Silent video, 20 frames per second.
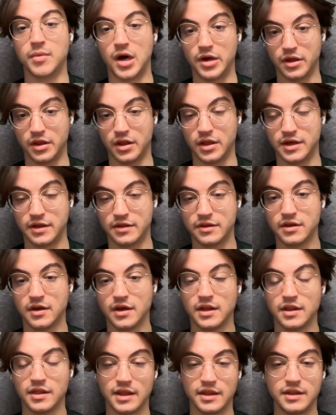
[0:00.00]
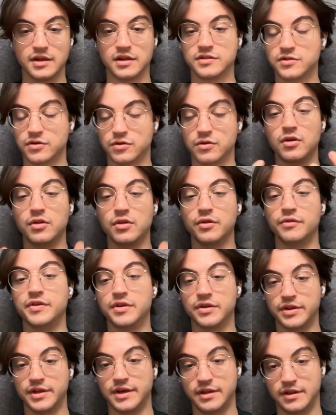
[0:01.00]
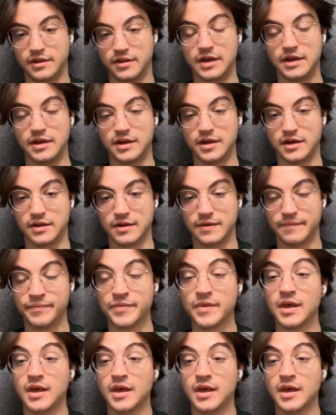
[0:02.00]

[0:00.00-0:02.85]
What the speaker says: A monolith that they'll store all of their data in.